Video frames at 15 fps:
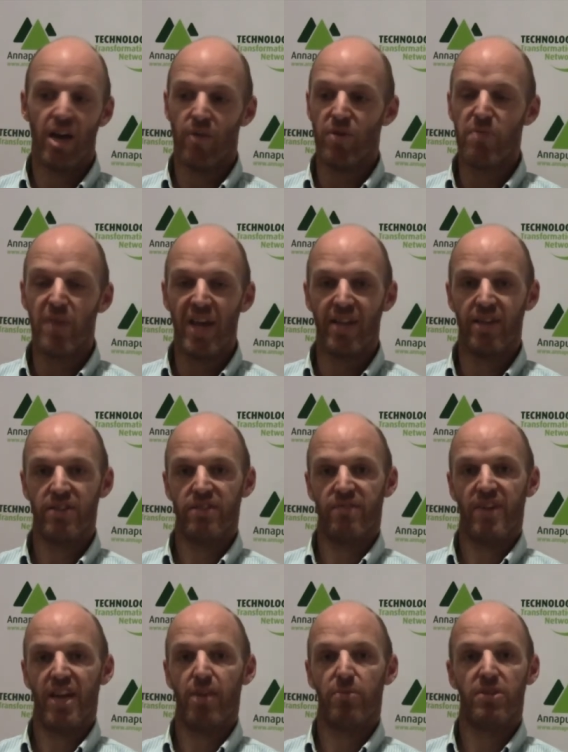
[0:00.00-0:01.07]
We made those
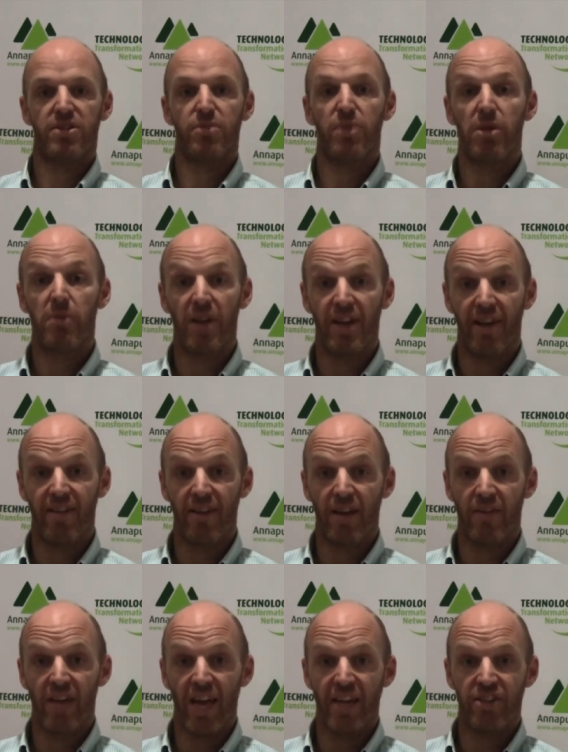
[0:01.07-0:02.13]
available to people in other
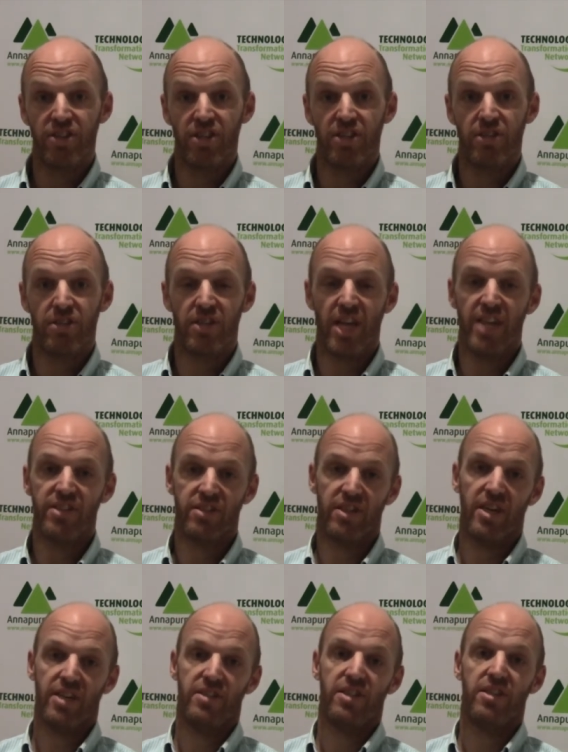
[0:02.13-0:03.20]
locations. They
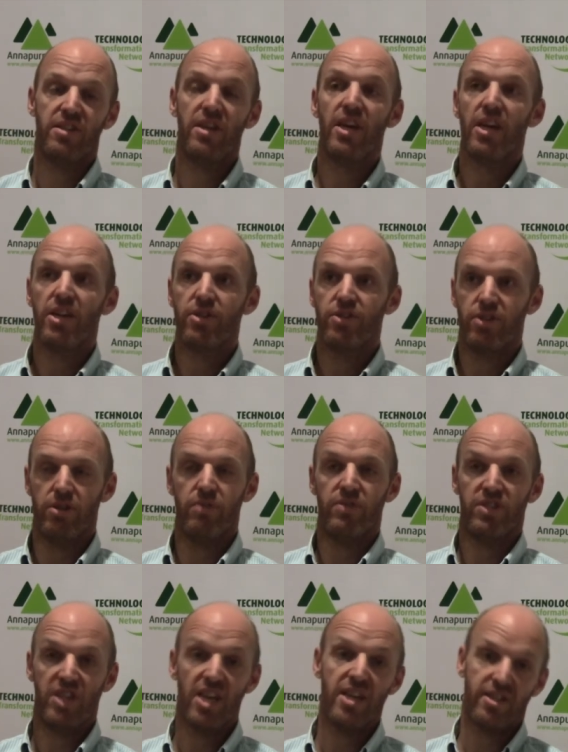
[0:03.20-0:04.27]
started to
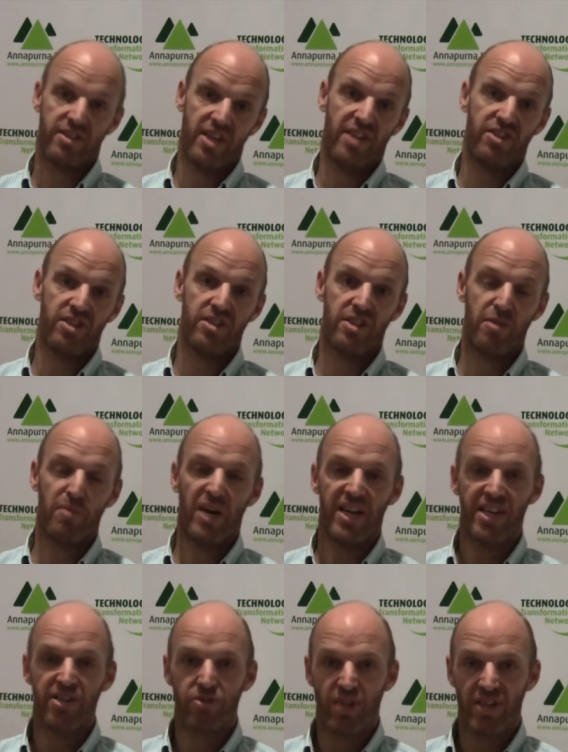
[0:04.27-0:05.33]
see the sessions that
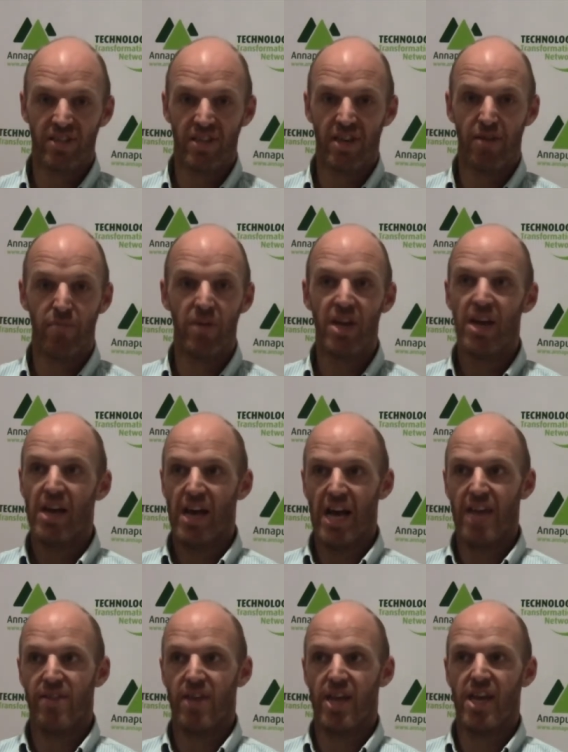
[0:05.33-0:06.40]
might interest them,
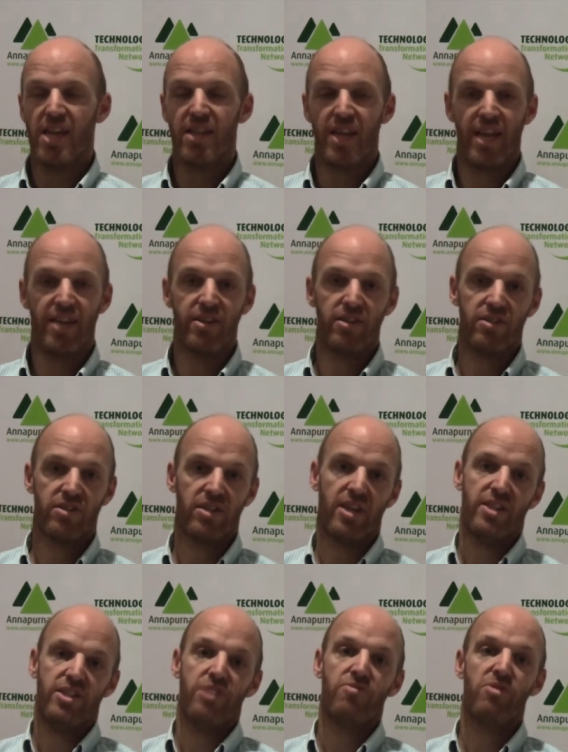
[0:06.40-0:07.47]
and they then
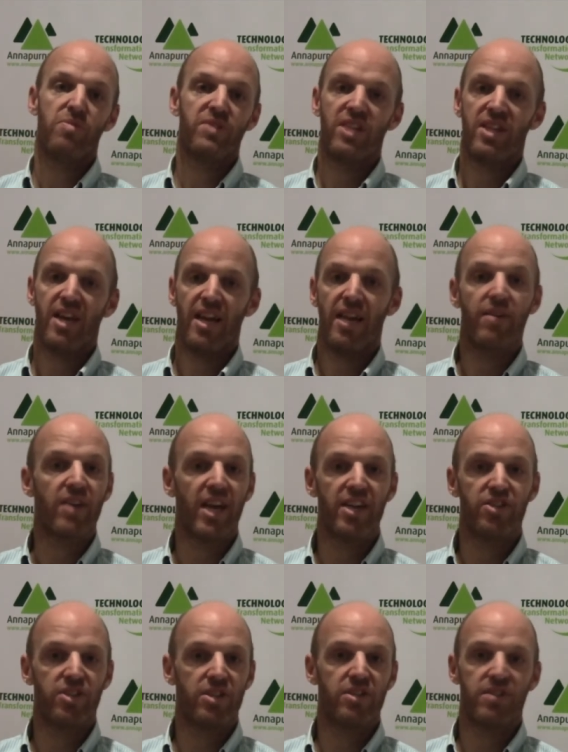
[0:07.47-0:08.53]
started groups in their
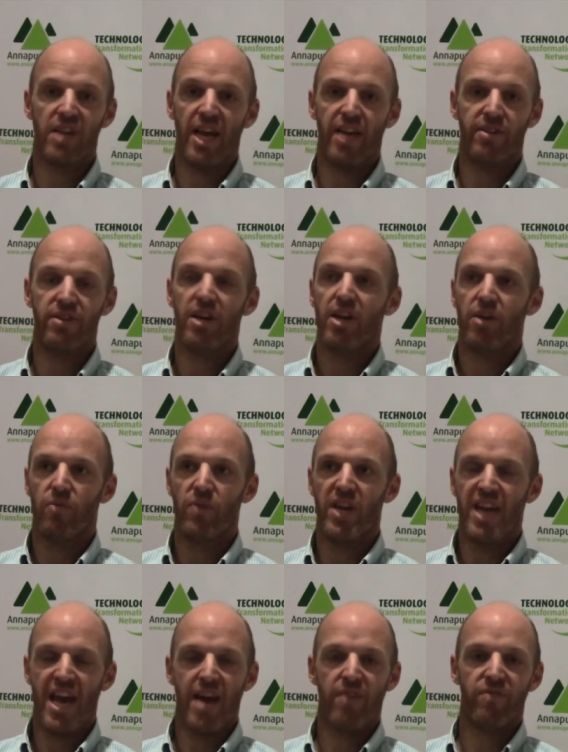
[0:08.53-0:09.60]
locations, and we're
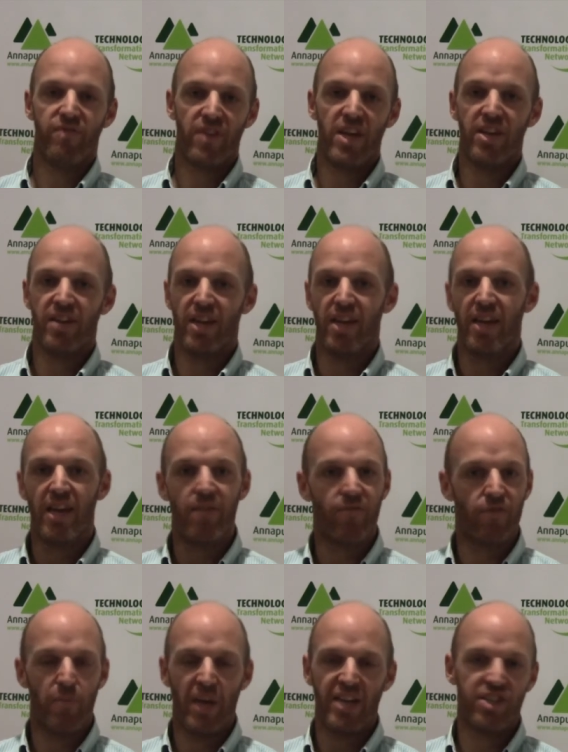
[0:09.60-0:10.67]
now feeding
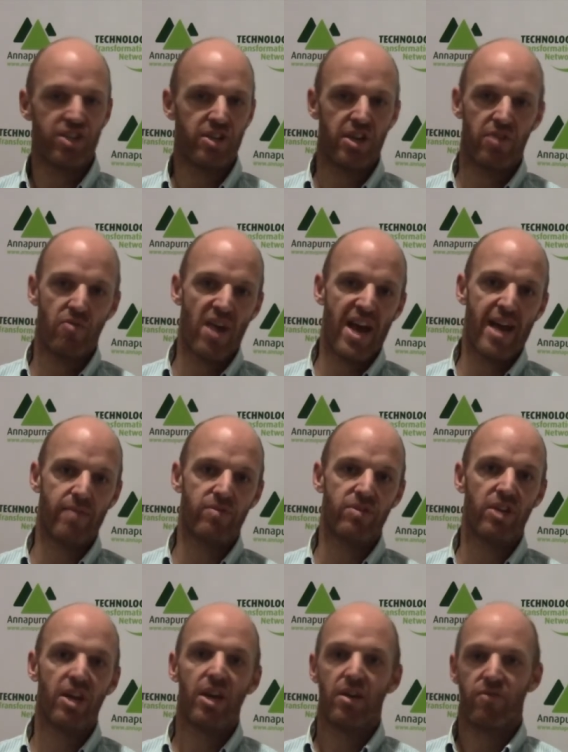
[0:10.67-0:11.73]
information
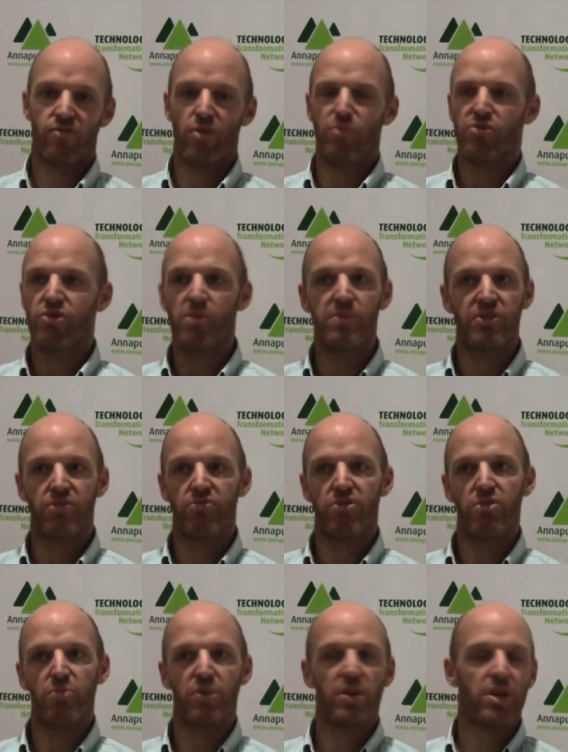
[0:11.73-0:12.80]
around from group to
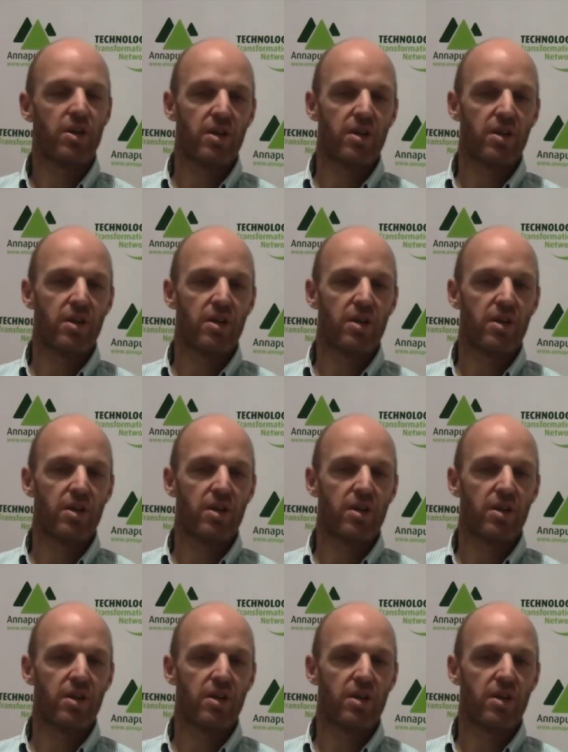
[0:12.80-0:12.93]
group.